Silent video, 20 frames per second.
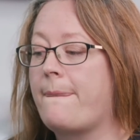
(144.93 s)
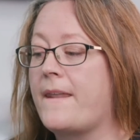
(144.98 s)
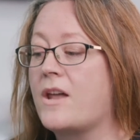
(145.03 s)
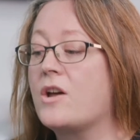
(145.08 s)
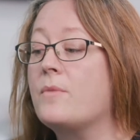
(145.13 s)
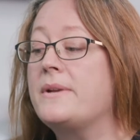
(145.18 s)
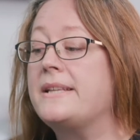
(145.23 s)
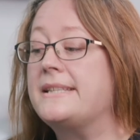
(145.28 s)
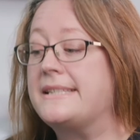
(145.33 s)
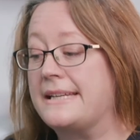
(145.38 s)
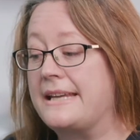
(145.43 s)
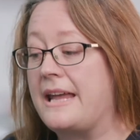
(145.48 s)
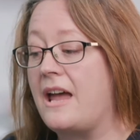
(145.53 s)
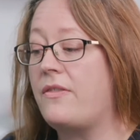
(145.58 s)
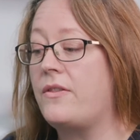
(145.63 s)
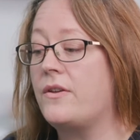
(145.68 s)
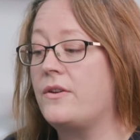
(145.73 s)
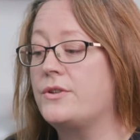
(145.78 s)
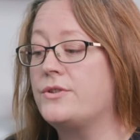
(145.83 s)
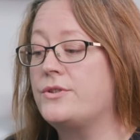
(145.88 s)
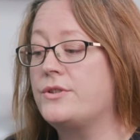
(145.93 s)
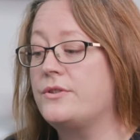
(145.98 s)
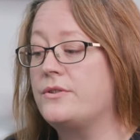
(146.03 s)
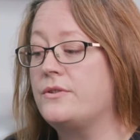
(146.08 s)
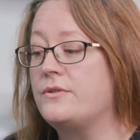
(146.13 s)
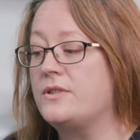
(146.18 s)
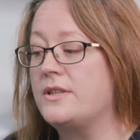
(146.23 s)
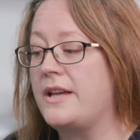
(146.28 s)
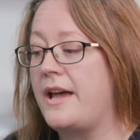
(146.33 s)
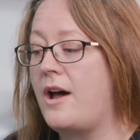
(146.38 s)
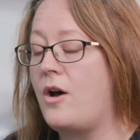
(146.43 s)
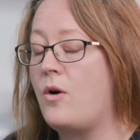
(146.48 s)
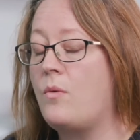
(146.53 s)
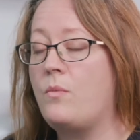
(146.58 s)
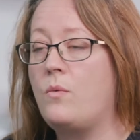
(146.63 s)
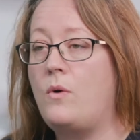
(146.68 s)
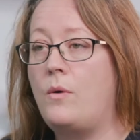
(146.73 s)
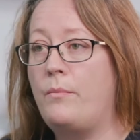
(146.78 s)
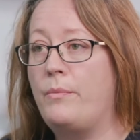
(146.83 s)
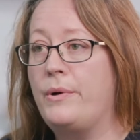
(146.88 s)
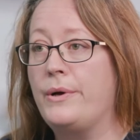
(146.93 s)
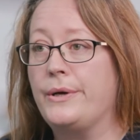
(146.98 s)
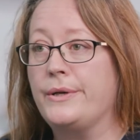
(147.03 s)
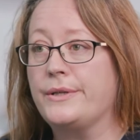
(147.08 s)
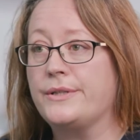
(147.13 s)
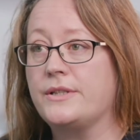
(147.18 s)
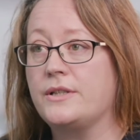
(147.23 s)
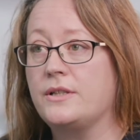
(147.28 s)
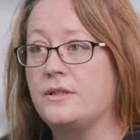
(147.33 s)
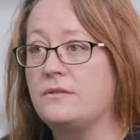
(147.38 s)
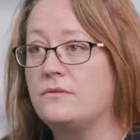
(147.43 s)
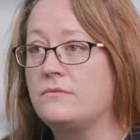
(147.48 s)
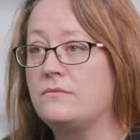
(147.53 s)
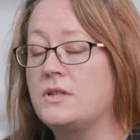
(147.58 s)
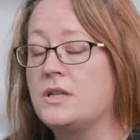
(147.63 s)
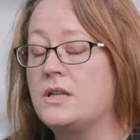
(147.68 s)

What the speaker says: coming together to help one person